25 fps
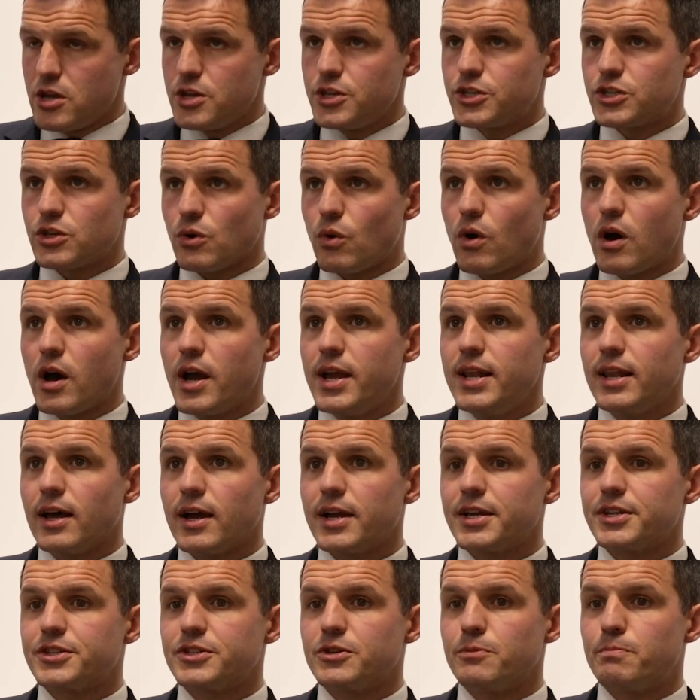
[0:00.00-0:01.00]
So I
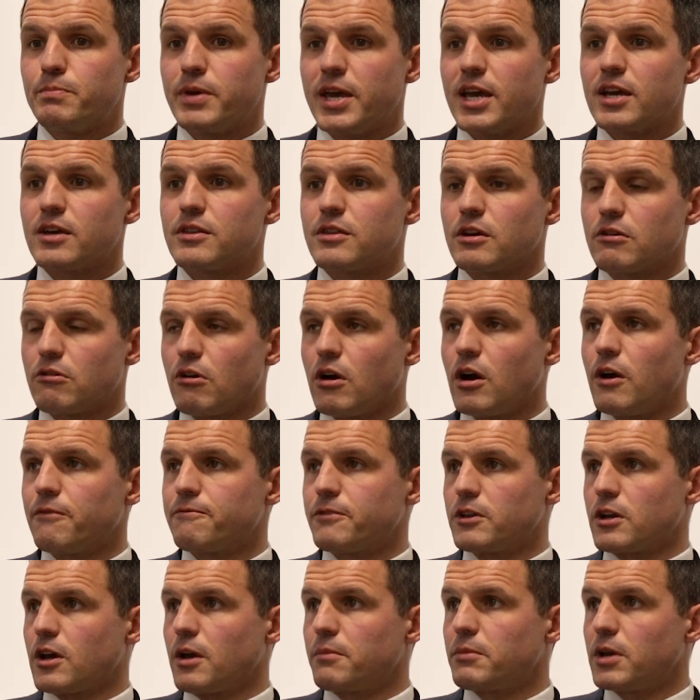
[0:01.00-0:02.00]
like to pick the
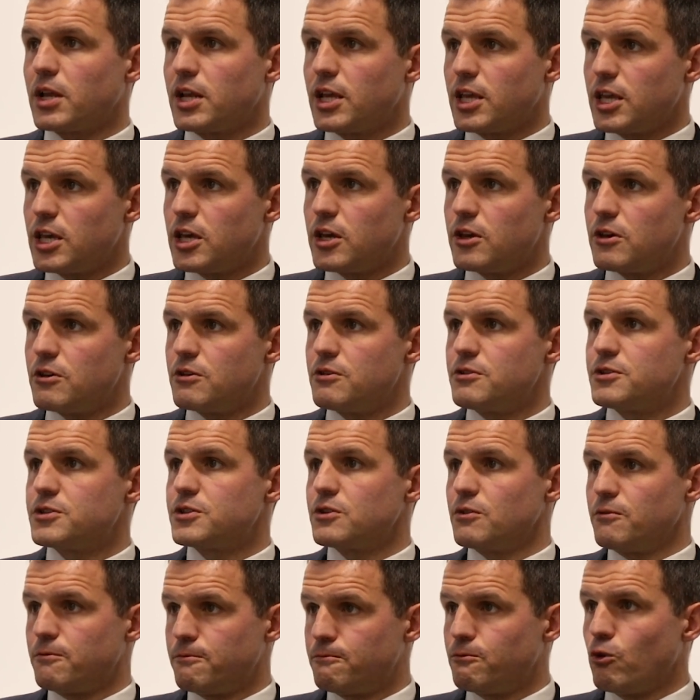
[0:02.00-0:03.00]
graft that I'm going to
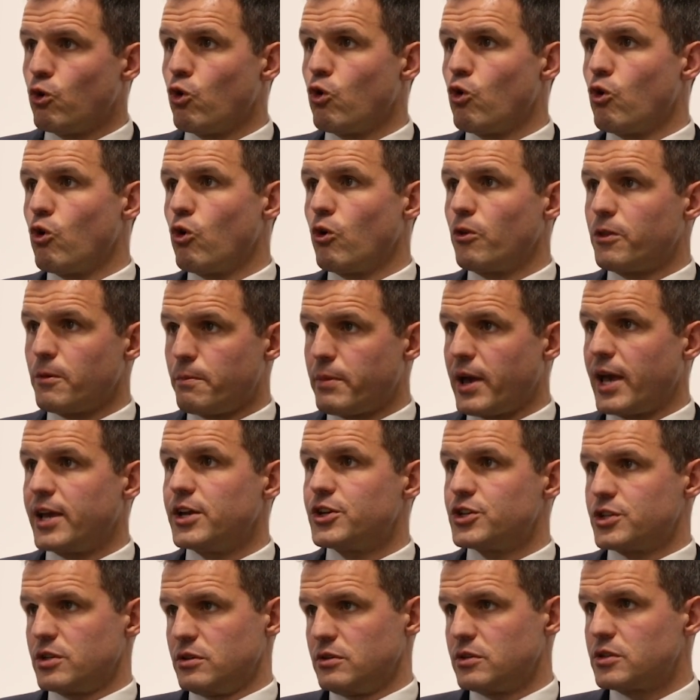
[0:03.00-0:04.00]
use for the
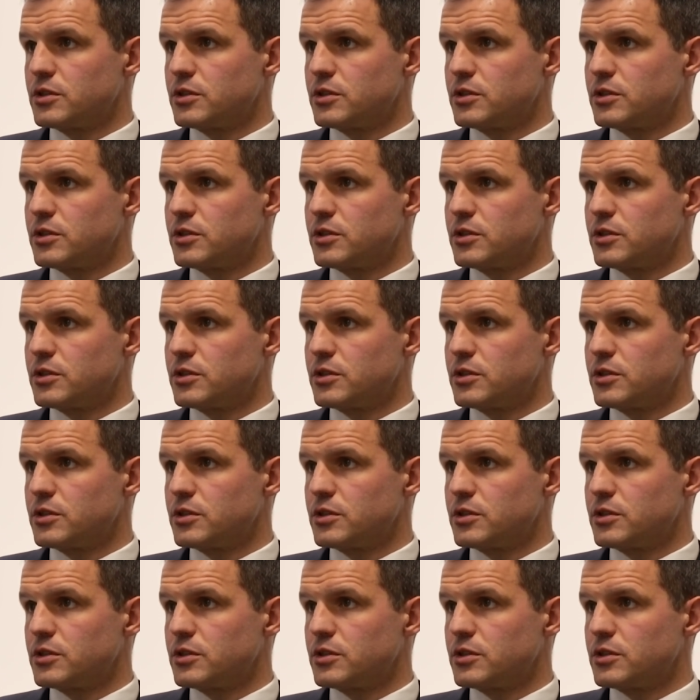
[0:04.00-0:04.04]
patient.